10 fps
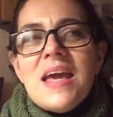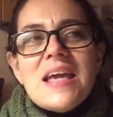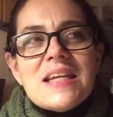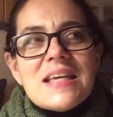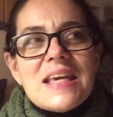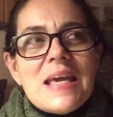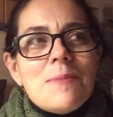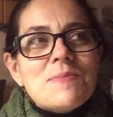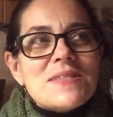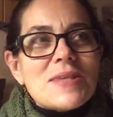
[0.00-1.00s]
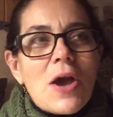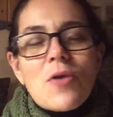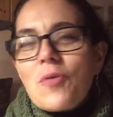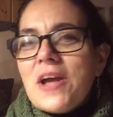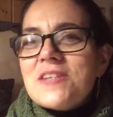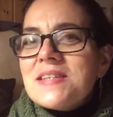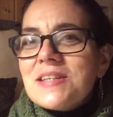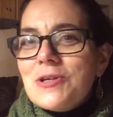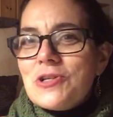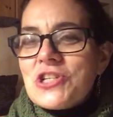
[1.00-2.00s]
It keeps a
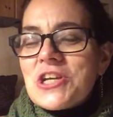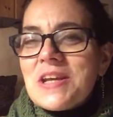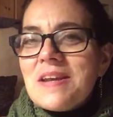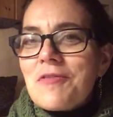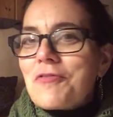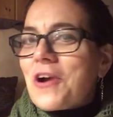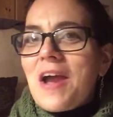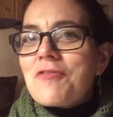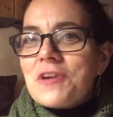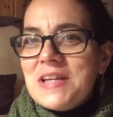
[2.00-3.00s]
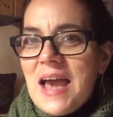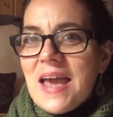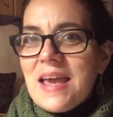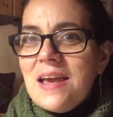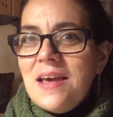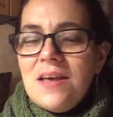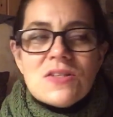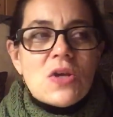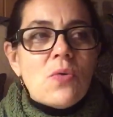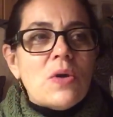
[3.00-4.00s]
resolution for every day.
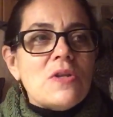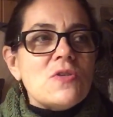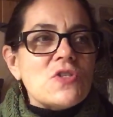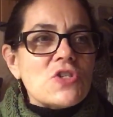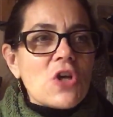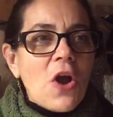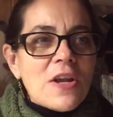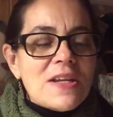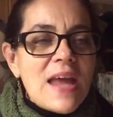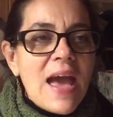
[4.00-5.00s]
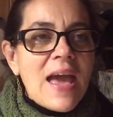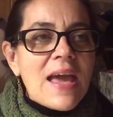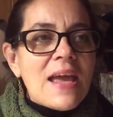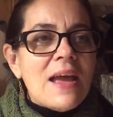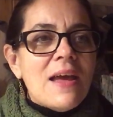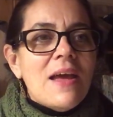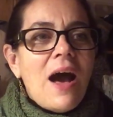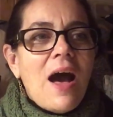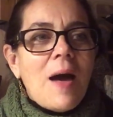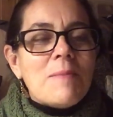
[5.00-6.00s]
So when you start a day,
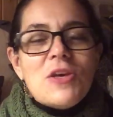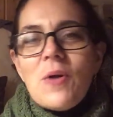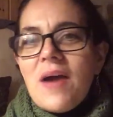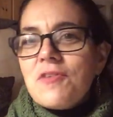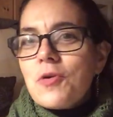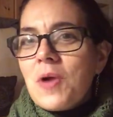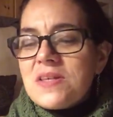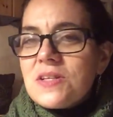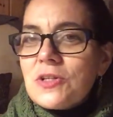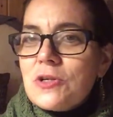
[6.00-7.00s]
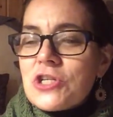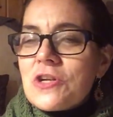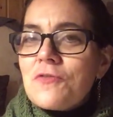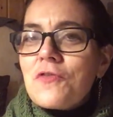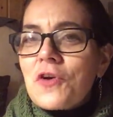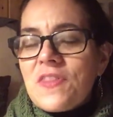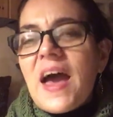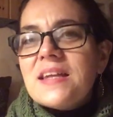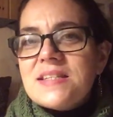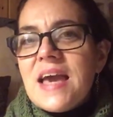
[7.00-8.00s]
you have a resolution for
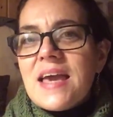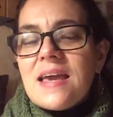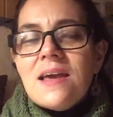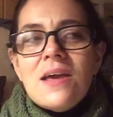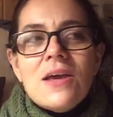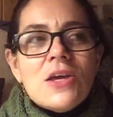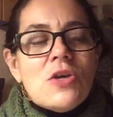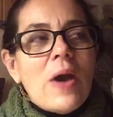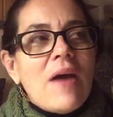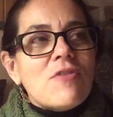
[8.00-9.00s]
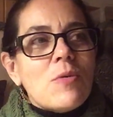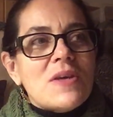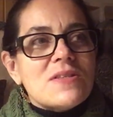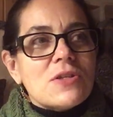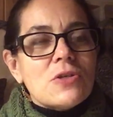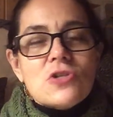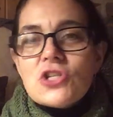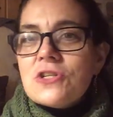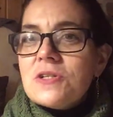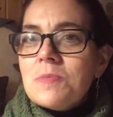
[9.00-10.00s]
that day. You have a
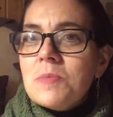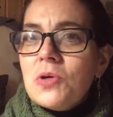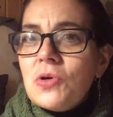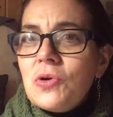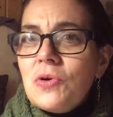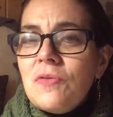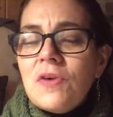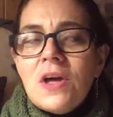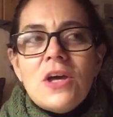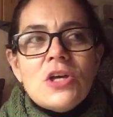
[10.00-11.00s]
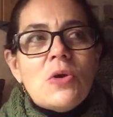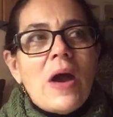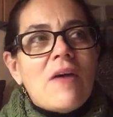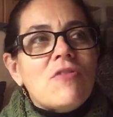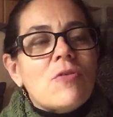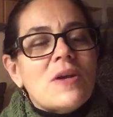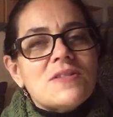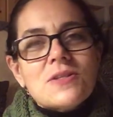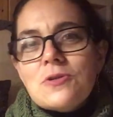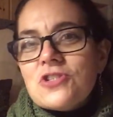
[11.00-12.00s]
resolution to move. You have a
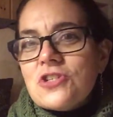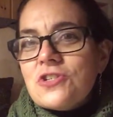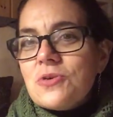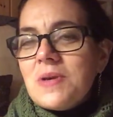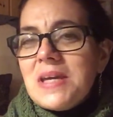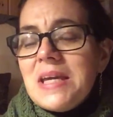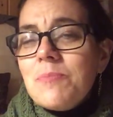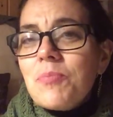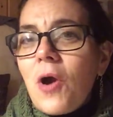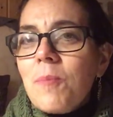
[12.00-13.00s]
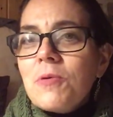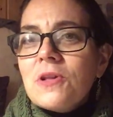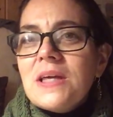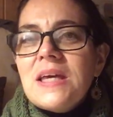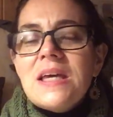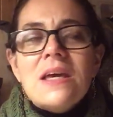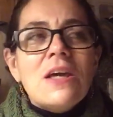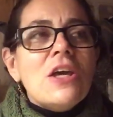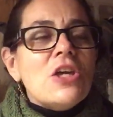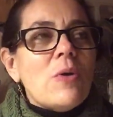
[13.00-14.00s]
resolution to eat properly.
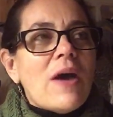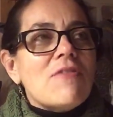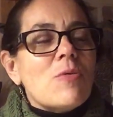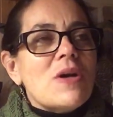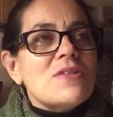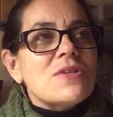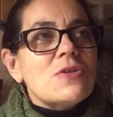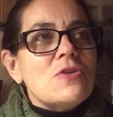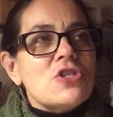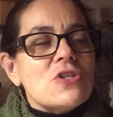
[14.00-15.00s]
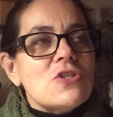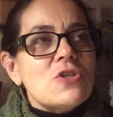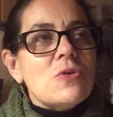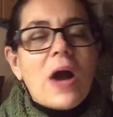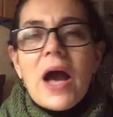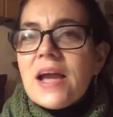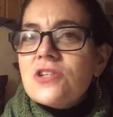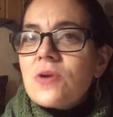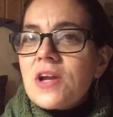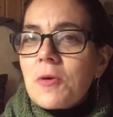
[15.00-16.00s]
You have a resolution to
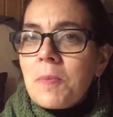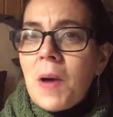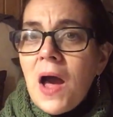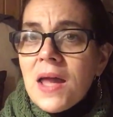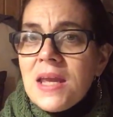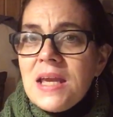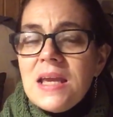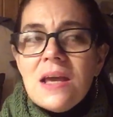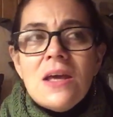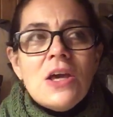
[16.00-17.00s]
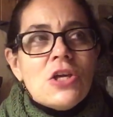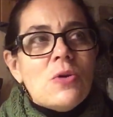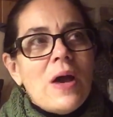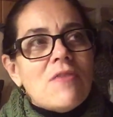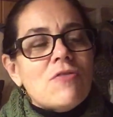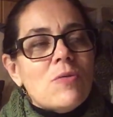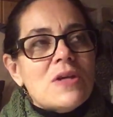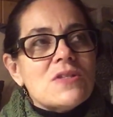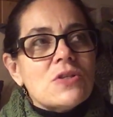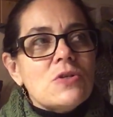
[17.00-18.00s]
hydrate your body. You have a
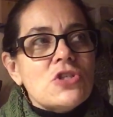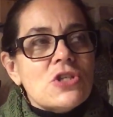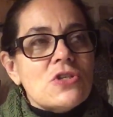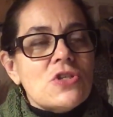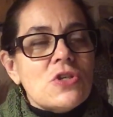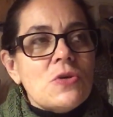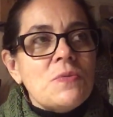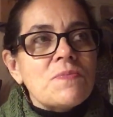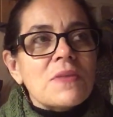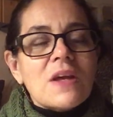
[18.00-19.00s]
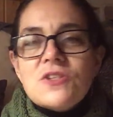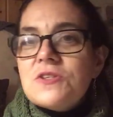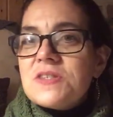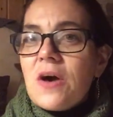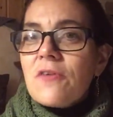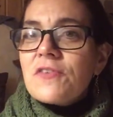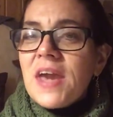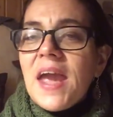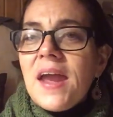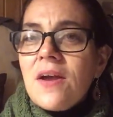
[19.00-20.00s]
resolution to
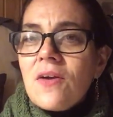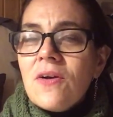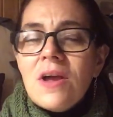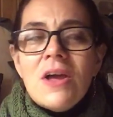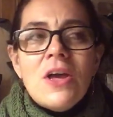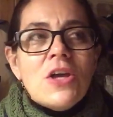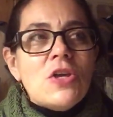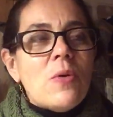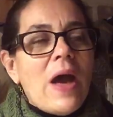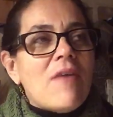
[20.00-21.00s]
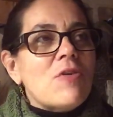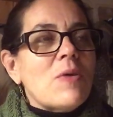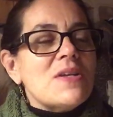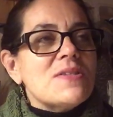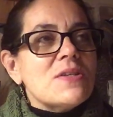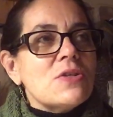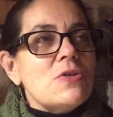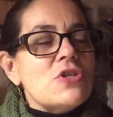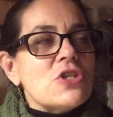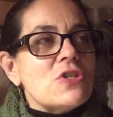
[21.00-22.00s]
self-care. You have a
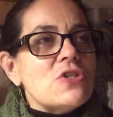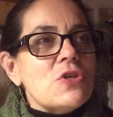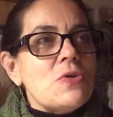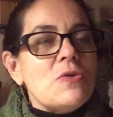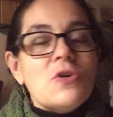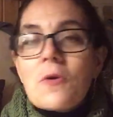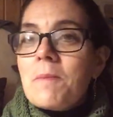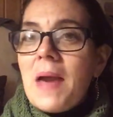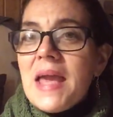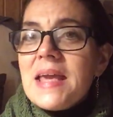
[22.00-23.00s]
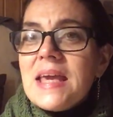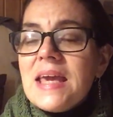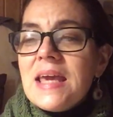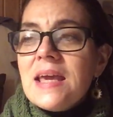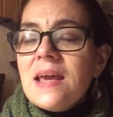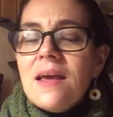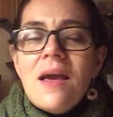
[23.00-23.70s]
resolution to your making.